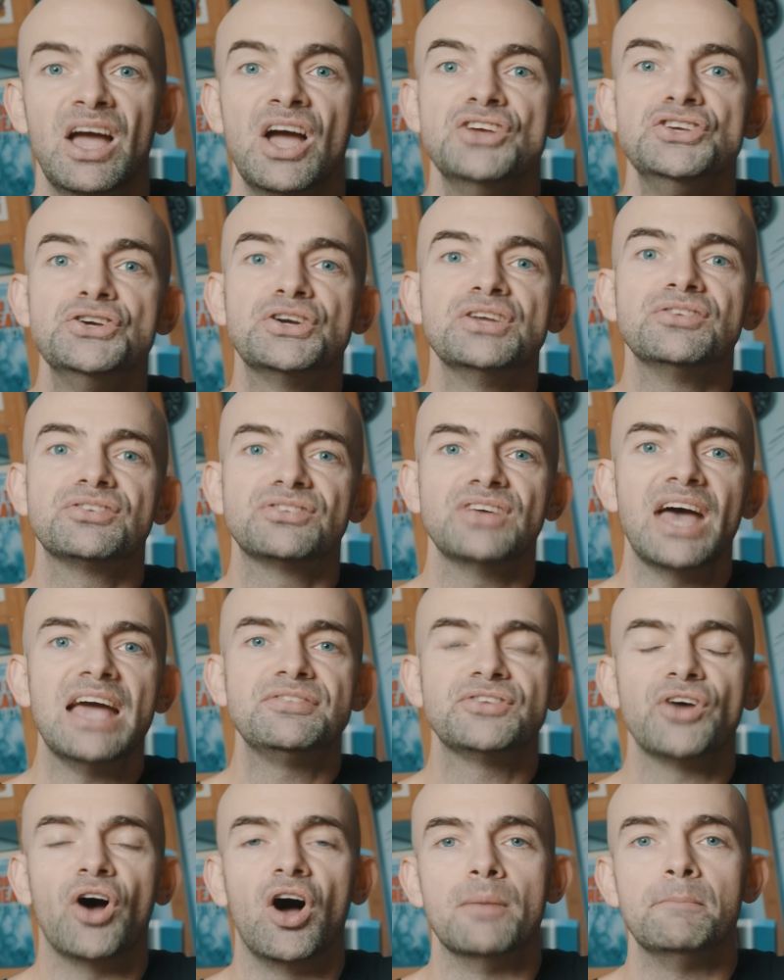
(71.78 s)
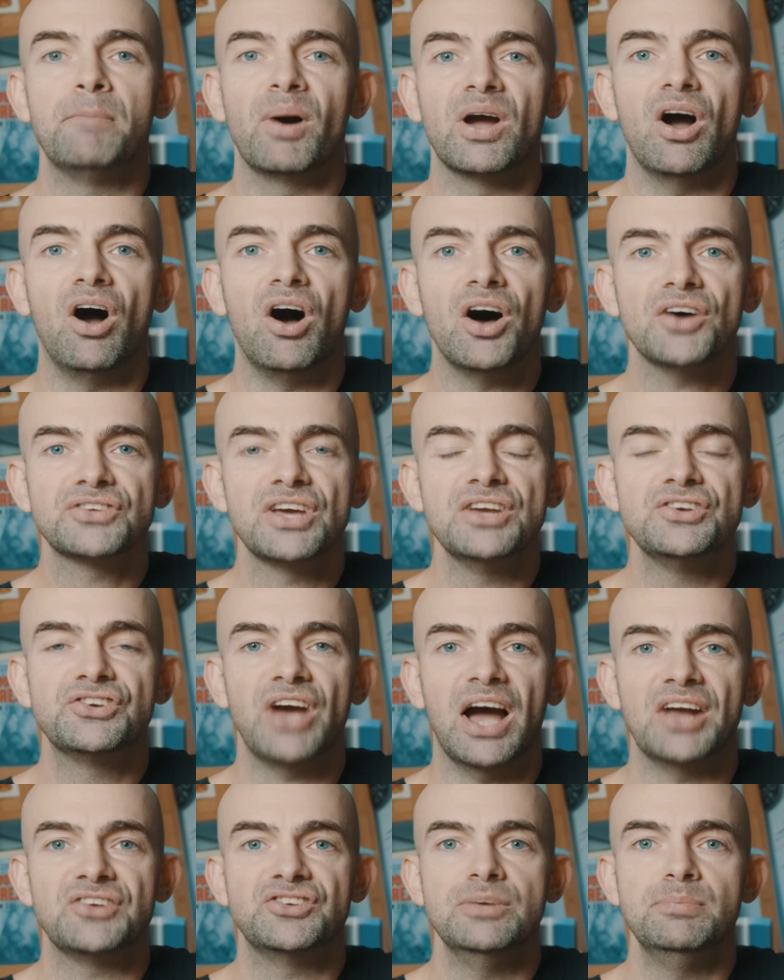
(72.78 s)
You can save time by asking
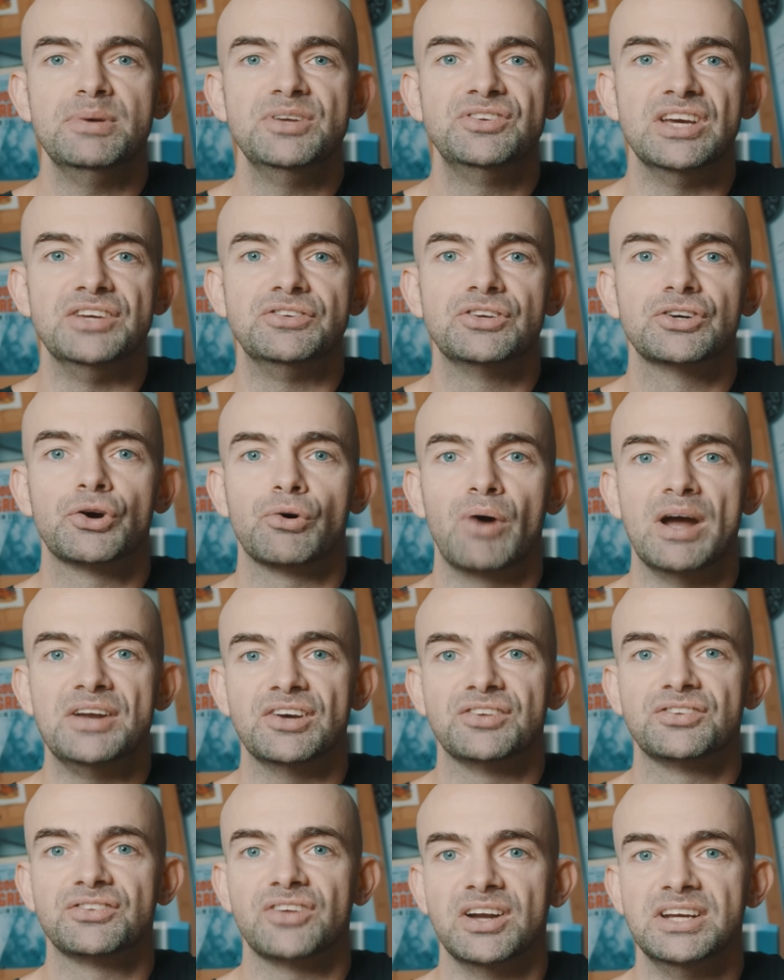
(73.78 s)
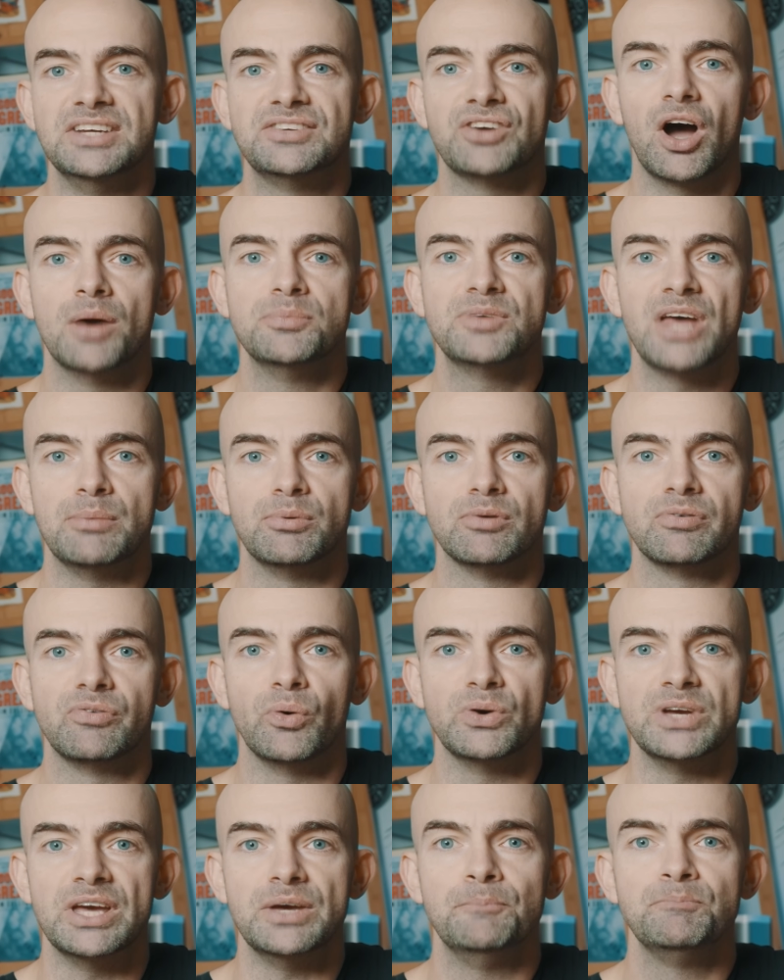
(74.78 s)
ChatGPT to create a study timetable
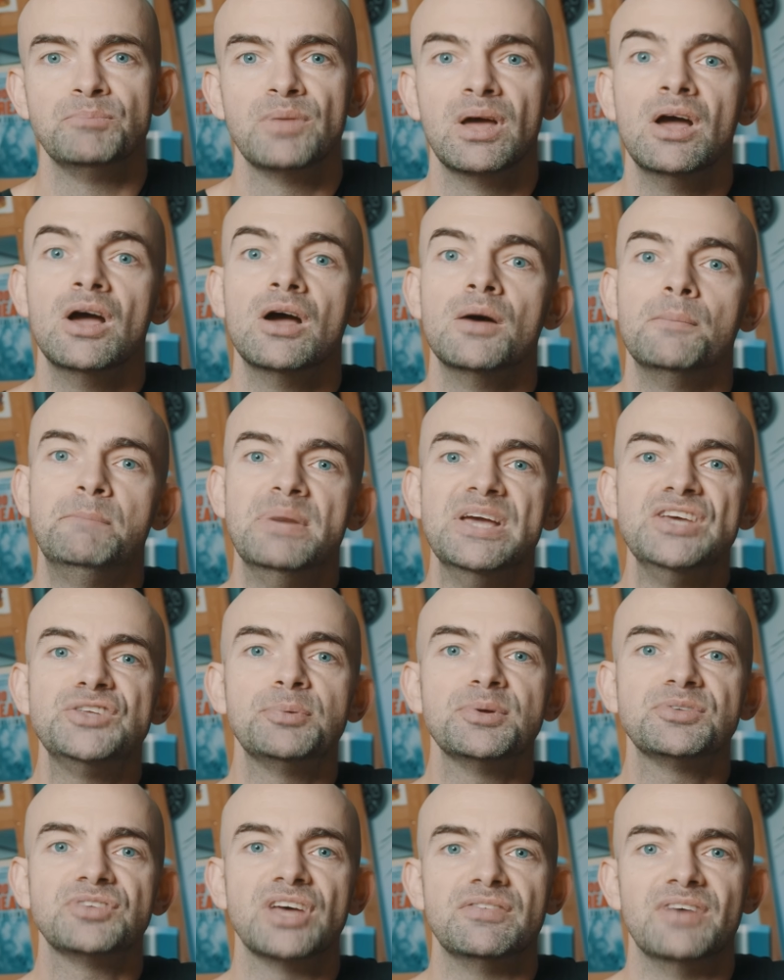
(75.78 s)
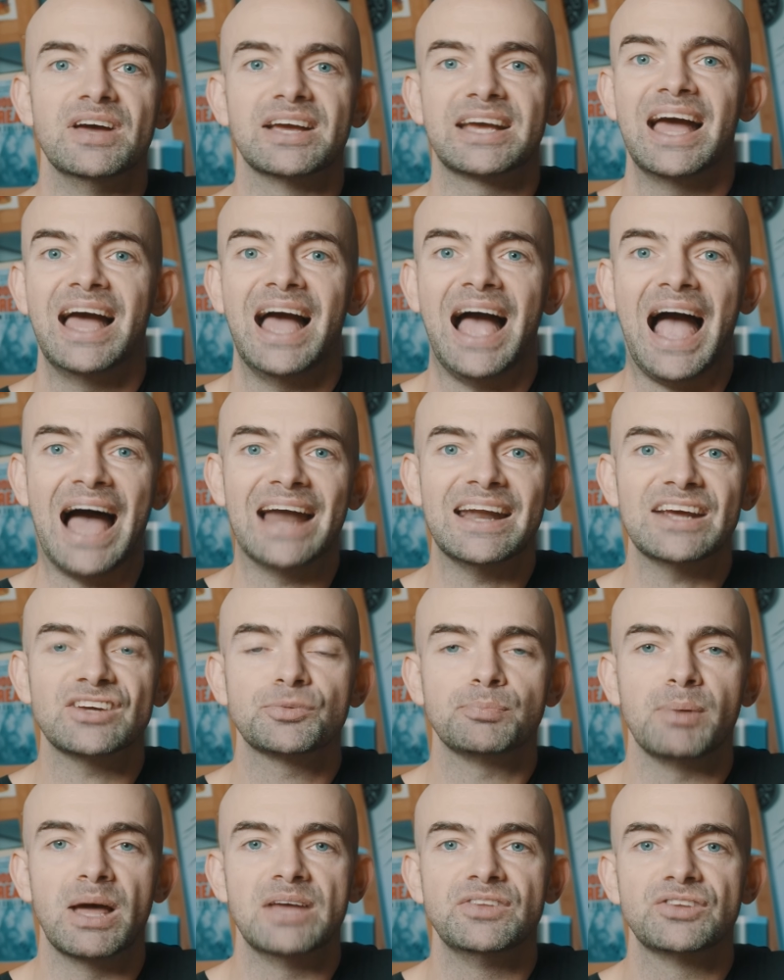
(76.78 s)
for you. Be specific and
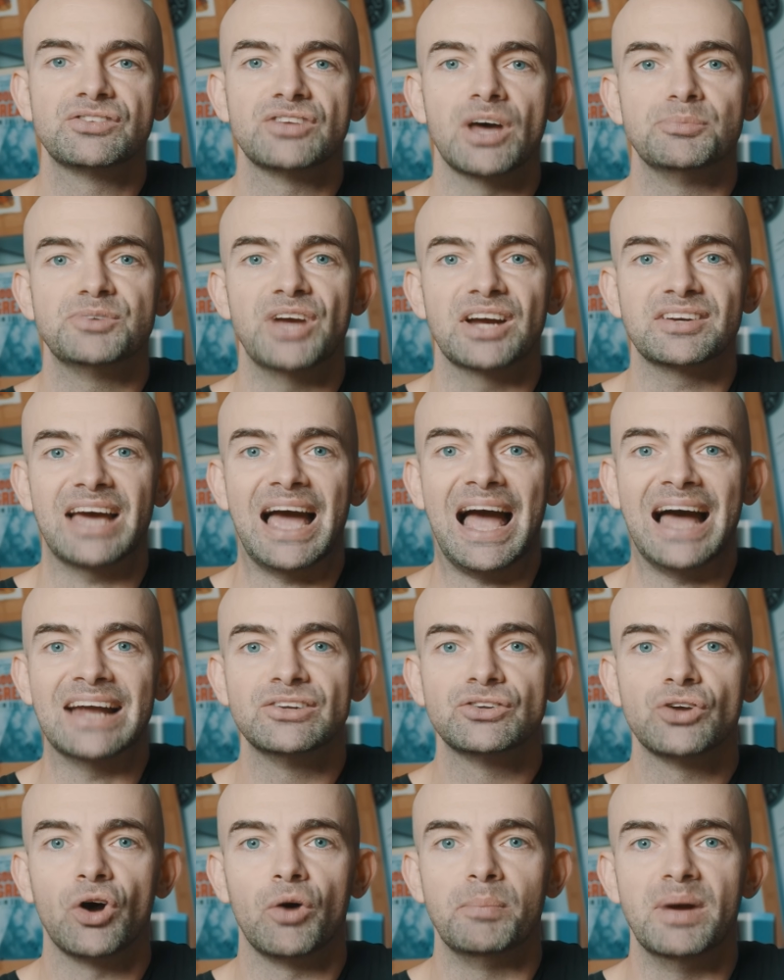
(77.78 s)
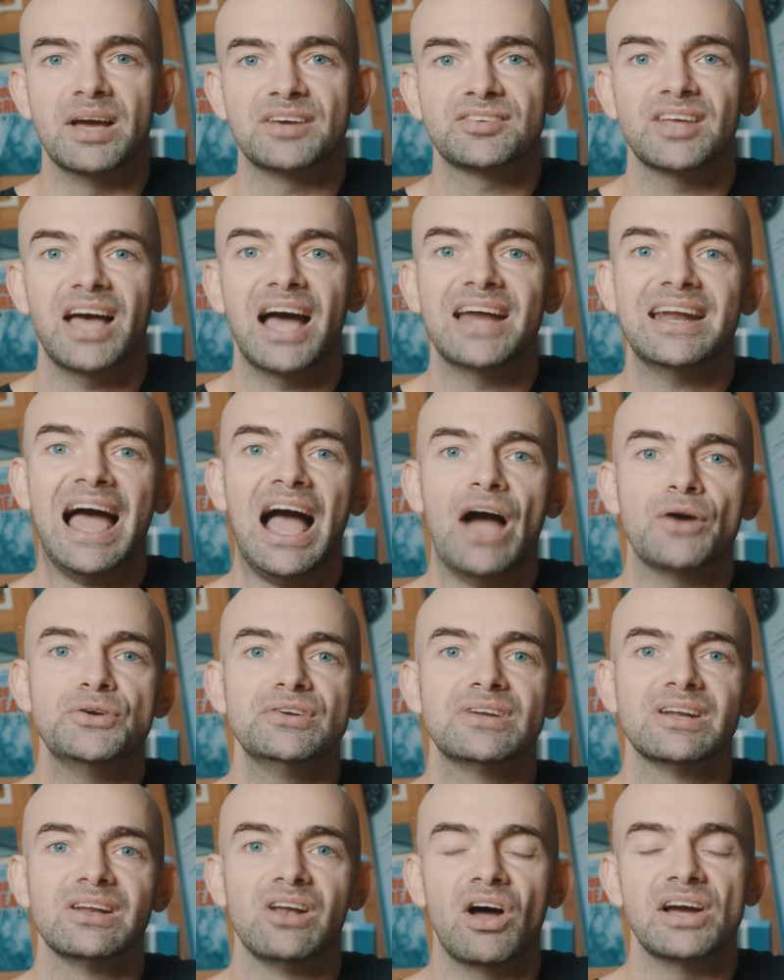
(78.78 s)
explain the subject and topics and how
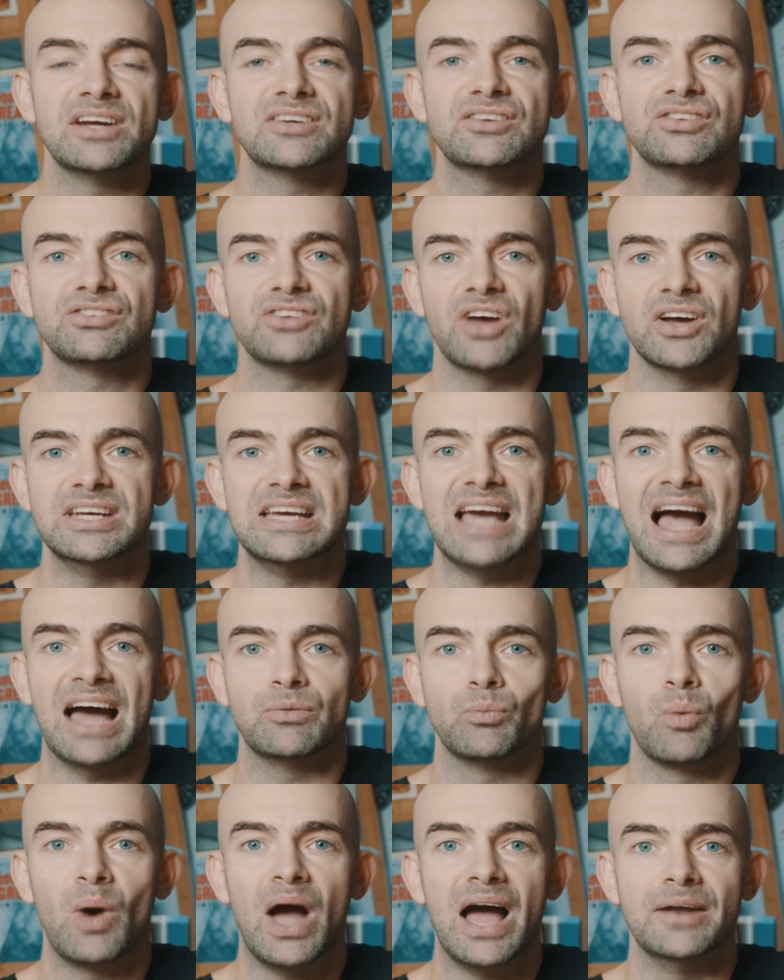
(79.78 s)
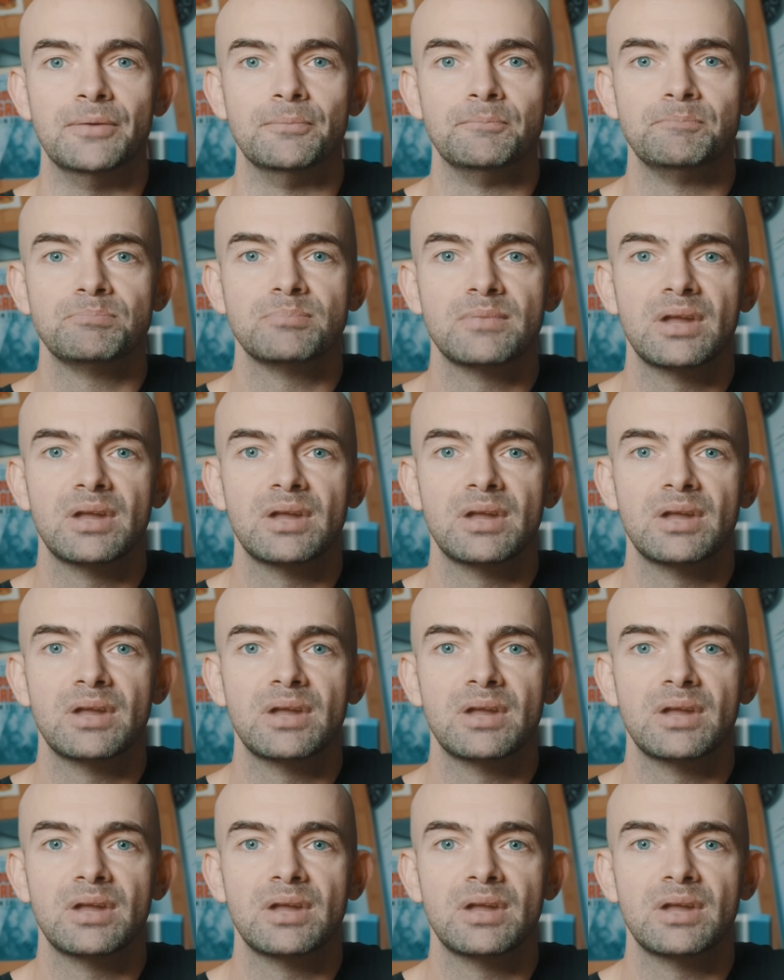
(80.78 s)
you'd like to study and when.